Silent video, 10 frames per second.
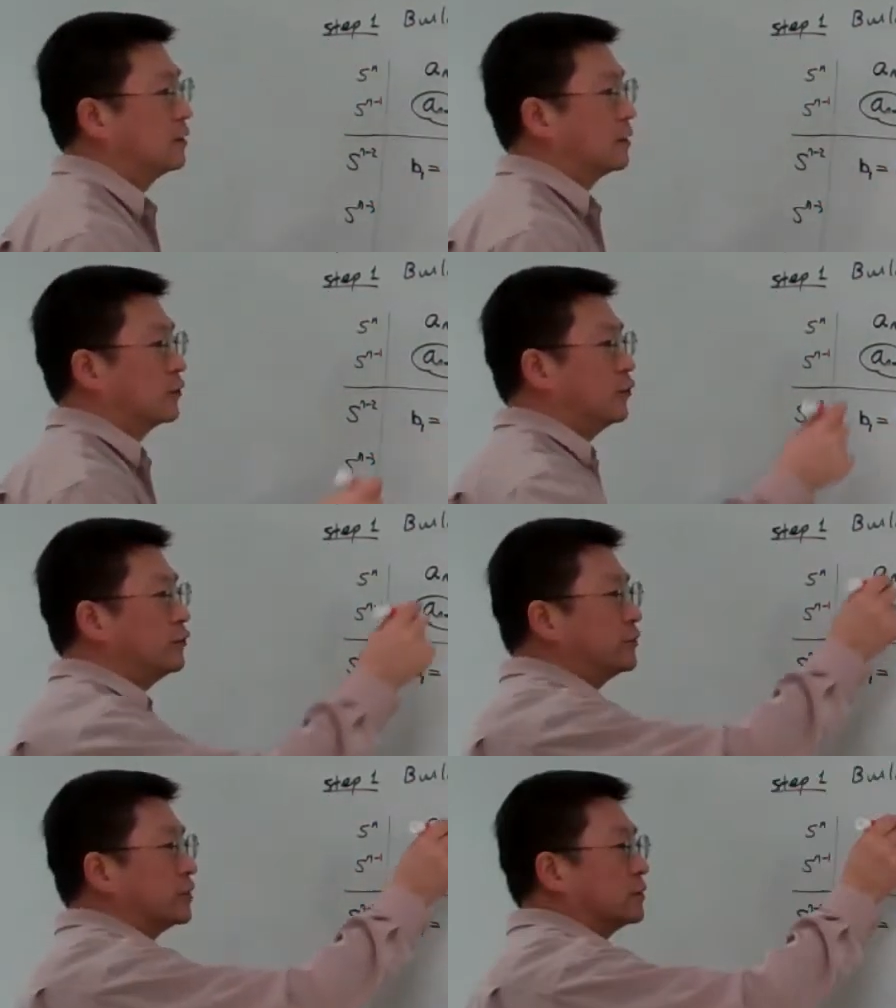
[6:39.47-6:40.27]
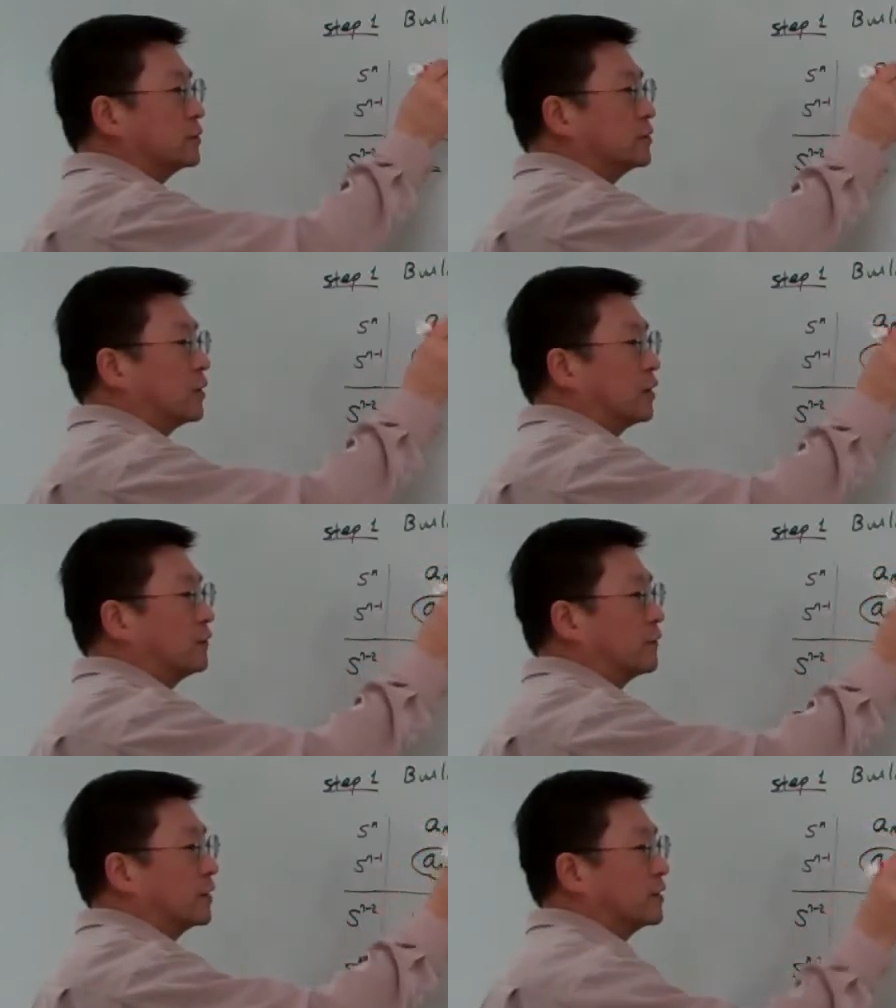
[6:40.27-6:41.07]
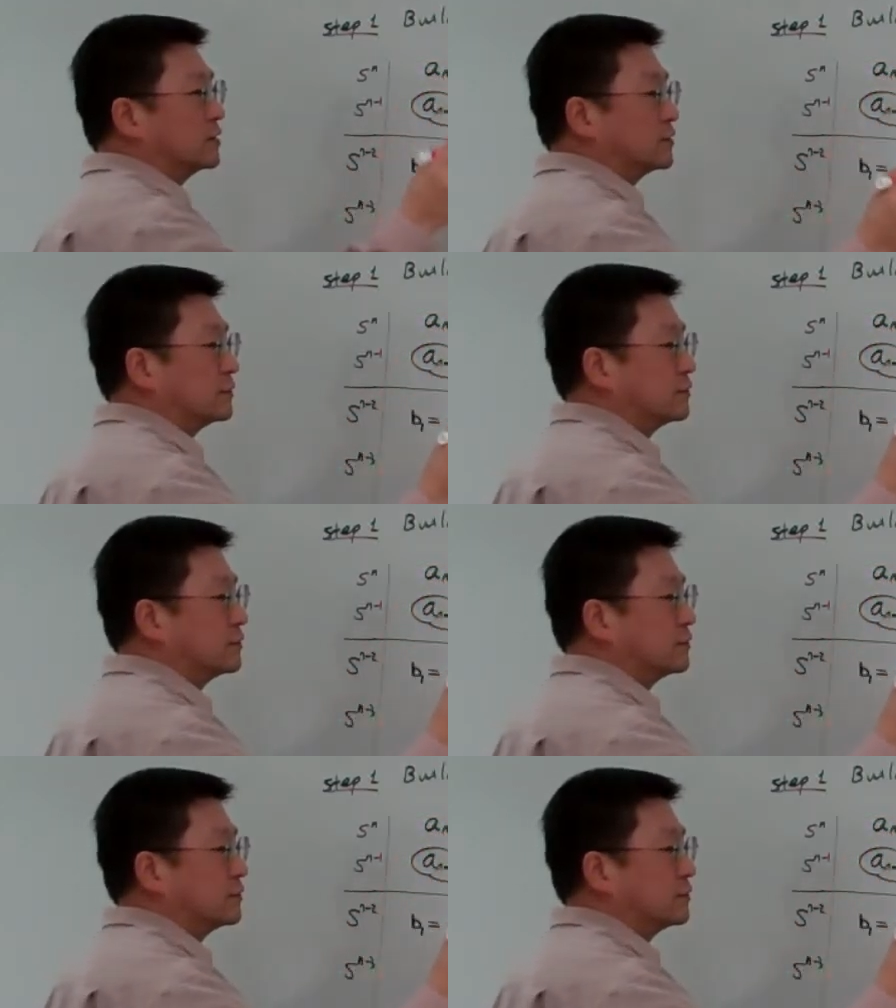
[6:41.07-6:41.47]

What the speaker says: the two terms of these.